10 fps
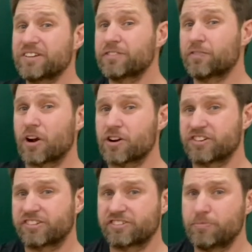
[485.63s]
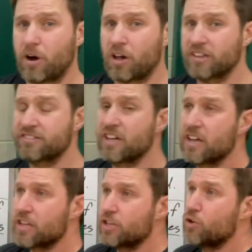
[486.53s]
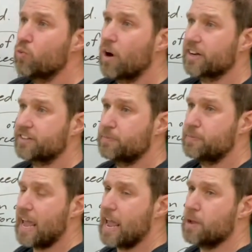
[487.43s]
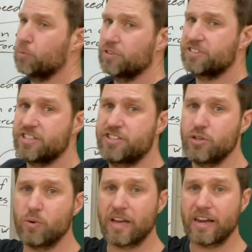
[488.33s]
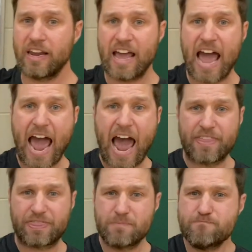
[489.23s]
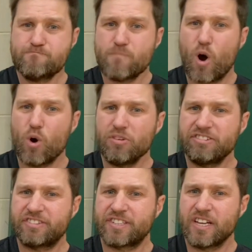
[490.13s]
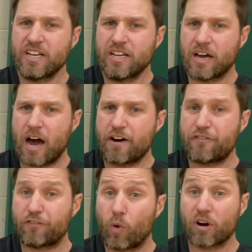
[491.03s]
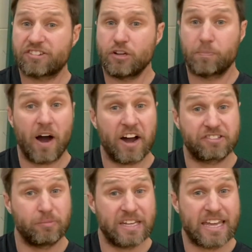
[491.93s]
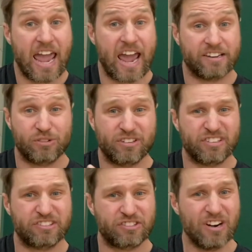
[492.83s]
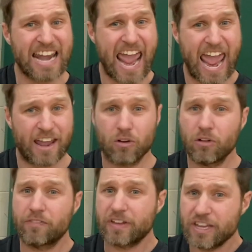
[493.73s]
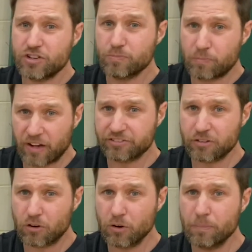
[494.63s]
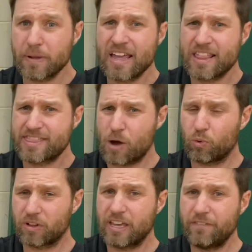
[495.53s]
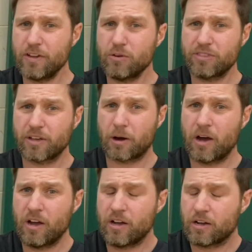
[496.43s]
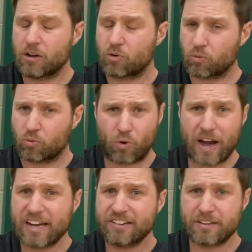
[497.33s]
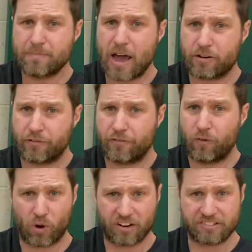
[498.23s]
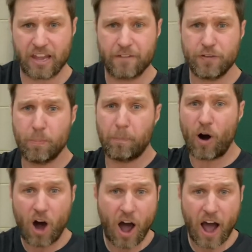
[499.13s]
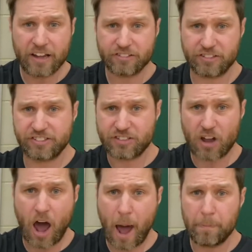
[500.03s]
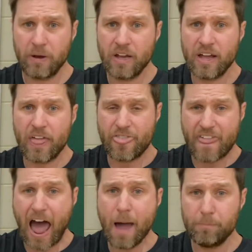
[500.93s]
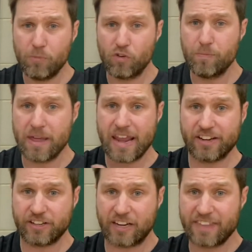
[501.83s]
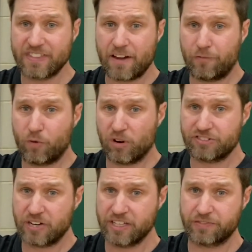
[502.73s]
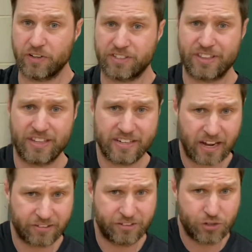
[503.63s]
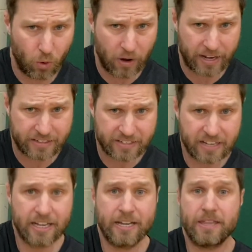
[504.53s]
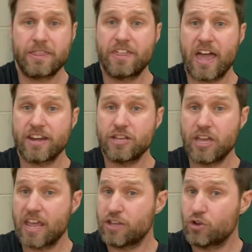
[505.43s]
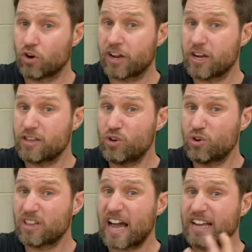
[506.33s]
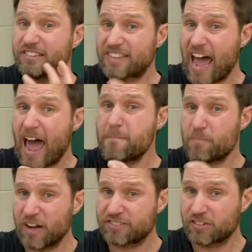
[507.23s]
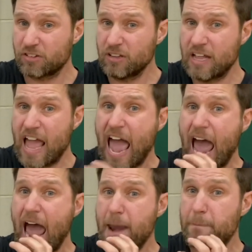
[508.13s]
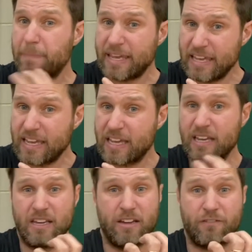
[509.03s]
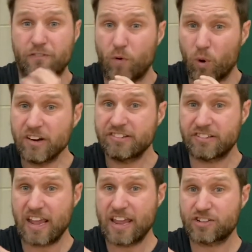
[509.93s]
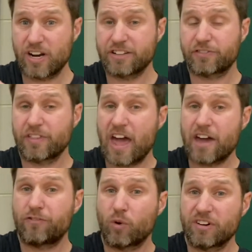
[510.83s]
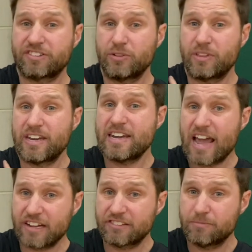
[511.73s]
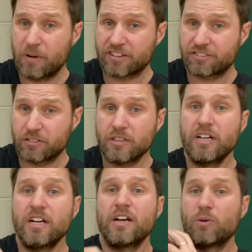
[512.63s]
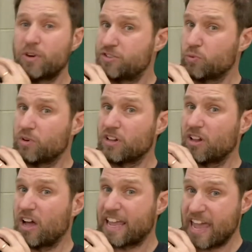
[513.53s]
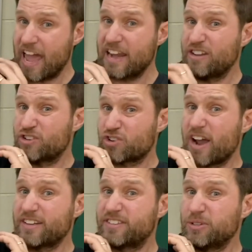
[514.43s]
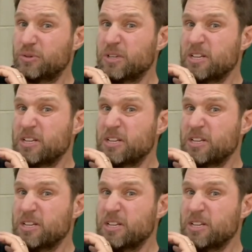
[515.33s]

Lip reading: of largest to smallest, you want to be able to do it at the most force you possibly can. So there's a certain angle of each muscle group that will give you the greatest amount of force. If you pause or stop that movement and get that force transferred to the next joint, then you're going to utilize that muscle at peak force and transfer that force to the next muscle, which will, again, you try to